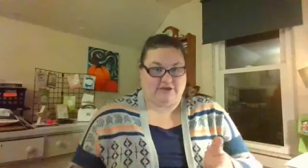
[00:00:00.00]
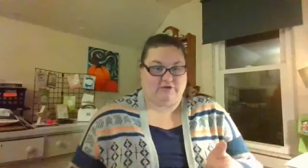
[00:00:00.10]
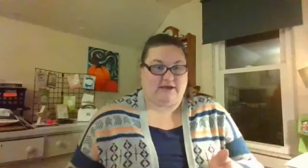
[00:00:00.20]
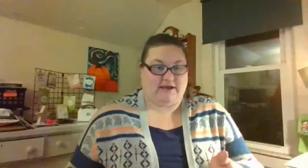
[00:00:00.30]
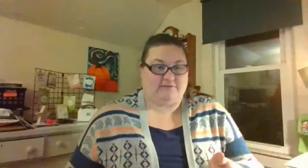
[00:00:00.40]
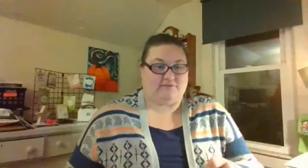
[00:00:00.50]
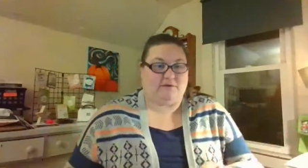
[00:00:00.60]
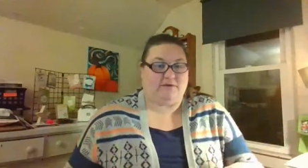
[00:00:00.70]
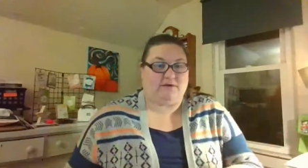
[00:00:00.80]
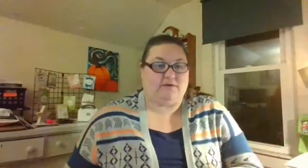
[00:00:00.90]
you guys,
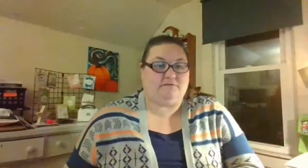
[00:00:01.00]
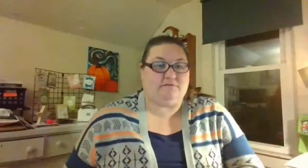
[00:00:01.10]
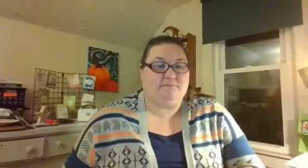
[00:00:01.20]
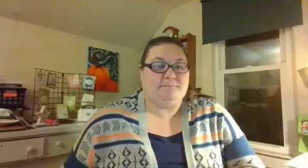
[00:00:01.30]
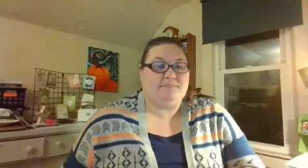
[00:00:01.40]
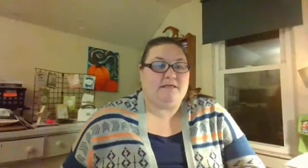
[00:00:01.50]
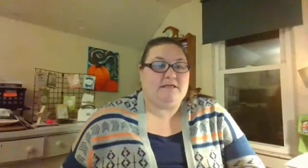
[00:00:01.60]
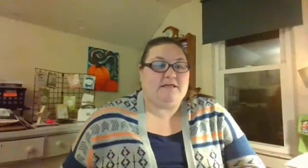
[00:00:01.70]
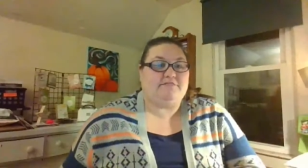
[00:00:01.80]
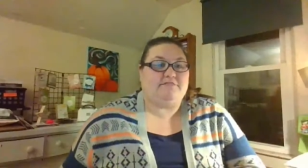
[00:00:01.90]
because
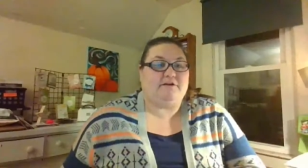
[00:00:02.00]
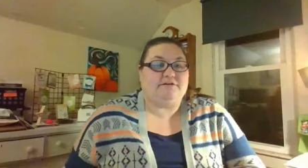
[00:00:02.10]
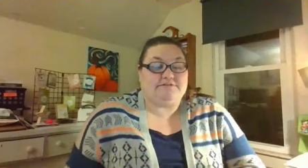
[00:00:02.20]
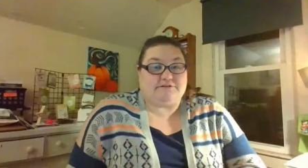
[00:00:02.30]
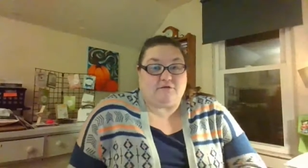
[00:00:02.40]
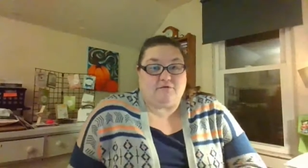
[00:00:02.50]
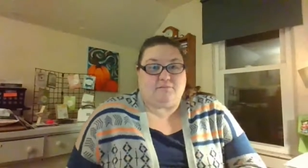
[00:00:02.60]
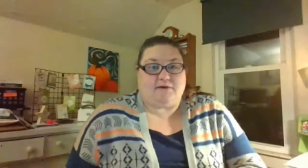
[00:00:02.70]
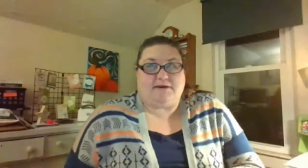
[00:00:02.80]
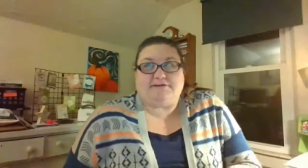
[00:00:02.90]
there's
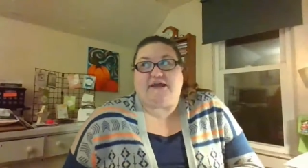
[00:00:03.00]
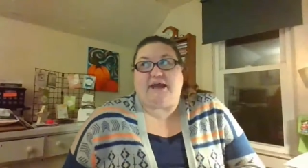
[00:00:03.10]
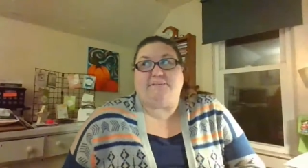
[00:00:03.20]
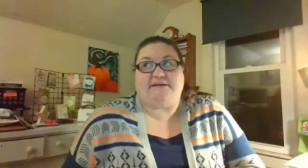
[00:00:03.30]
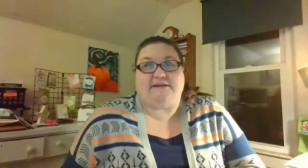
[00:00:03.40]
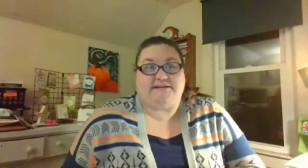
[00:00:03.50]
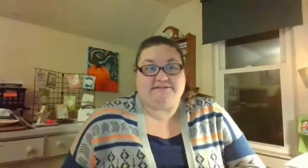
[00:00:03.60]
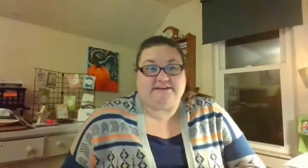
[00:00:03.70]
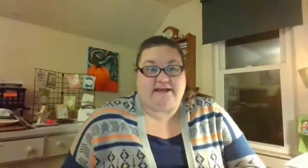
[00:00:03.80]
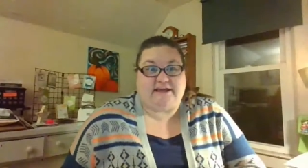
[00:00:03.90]
so much
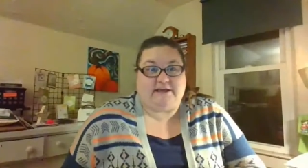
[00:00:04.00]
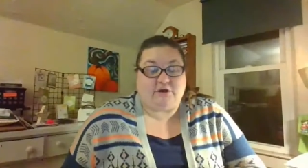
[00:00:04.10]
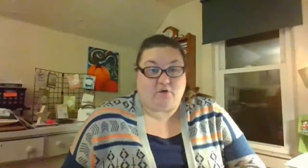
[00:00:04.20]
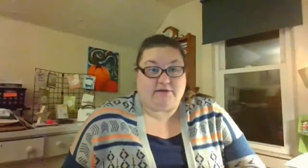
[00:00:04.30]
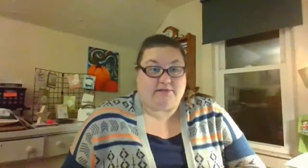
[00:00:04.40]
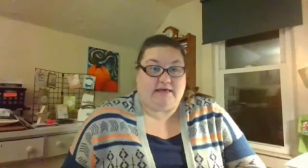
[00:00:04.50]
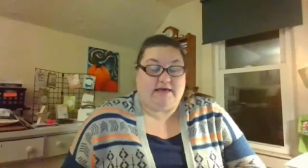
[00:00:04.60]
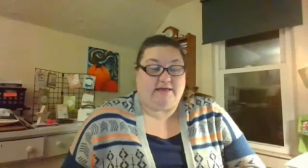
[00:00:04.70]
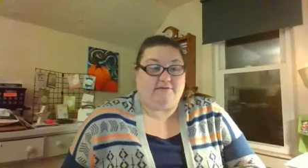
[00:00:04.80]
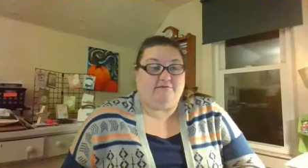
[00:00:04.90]
happening today going
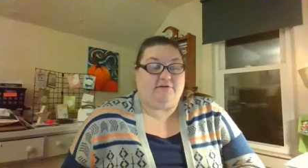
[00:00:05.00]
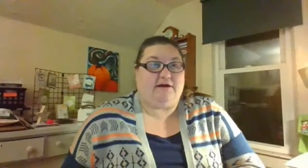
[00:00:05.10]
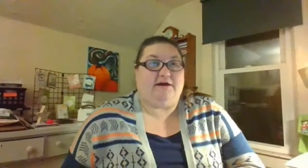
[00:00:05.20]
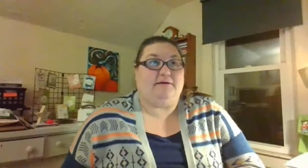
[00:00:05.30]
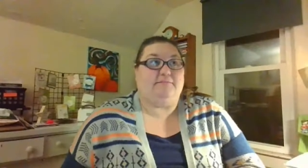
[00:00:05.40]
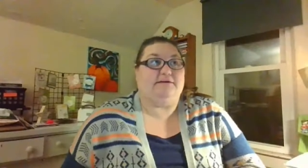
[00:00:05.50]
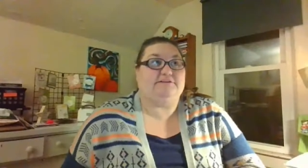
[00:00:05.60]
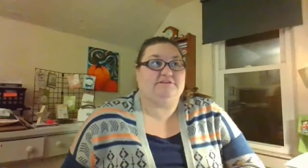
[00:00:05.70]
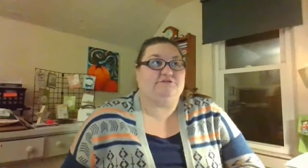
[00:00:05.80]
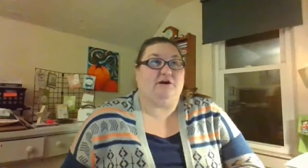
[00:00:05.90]
live. Um,
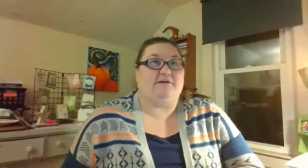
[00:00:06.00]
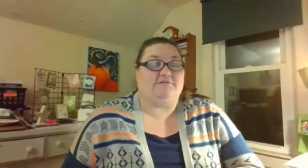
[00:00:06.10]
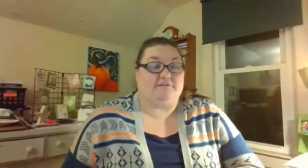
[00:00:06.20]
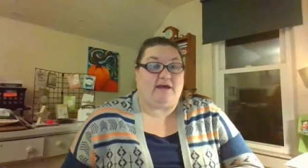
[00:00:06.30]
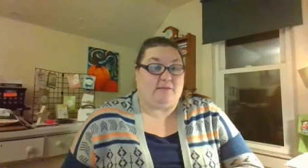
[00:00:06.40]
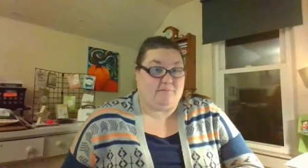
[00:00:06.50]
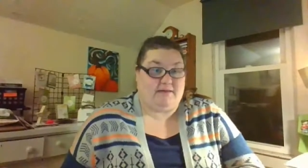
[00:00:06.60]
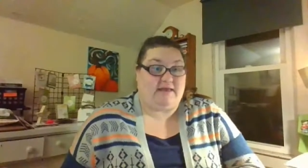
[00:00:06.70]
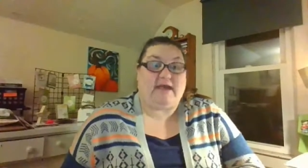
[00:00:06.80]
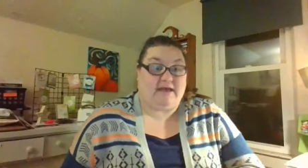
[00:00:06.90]
just off the top of
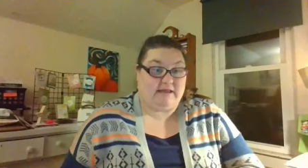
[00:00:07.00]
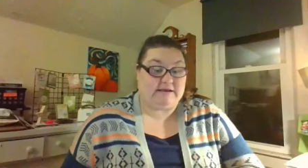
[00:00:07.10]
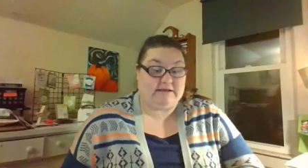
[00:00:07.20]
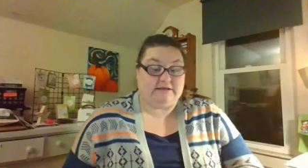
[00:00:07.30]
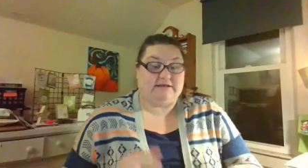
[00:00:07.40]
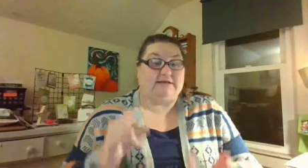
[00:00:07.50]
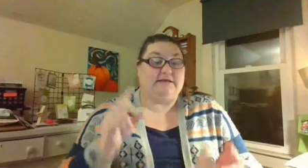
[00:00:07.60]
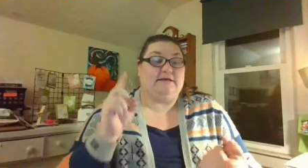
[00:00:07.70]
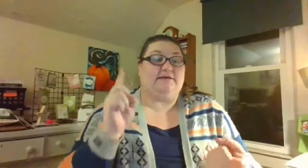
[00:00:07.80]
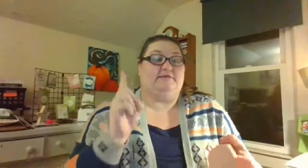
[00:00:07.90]
my head,
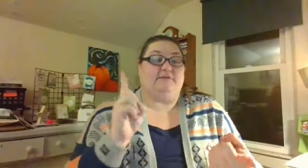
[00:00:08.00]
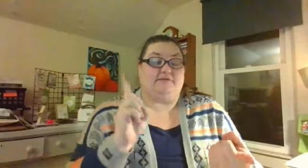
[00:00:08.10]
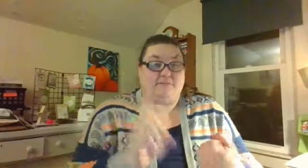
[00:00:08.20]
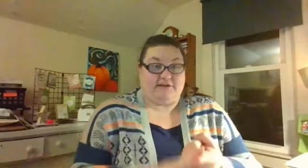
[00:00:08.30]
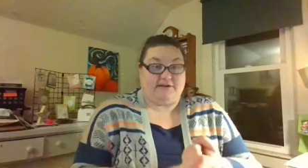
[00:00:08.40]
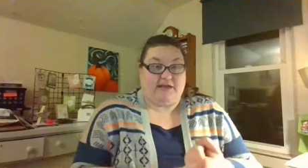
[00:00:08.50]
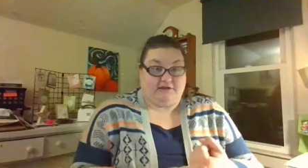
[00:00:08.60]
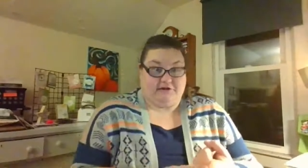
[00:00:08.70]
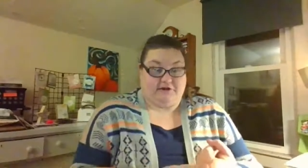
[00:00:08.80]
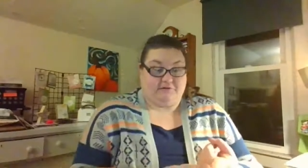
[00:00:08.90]
the spring
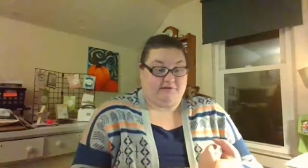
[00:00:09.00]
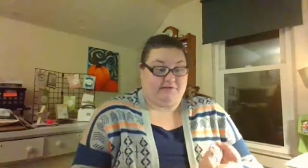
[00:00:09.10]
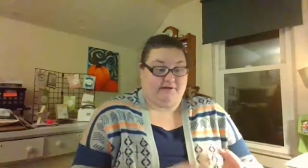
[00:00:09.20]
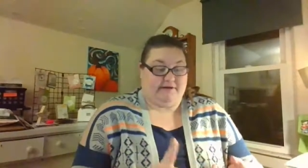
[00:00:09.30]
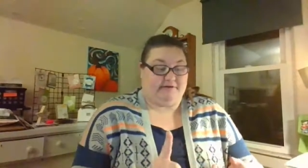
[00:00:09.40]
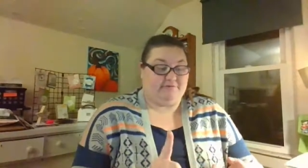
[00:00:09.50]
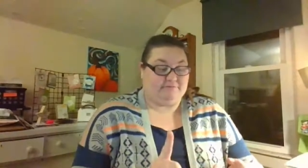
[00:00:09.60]
catalog went live.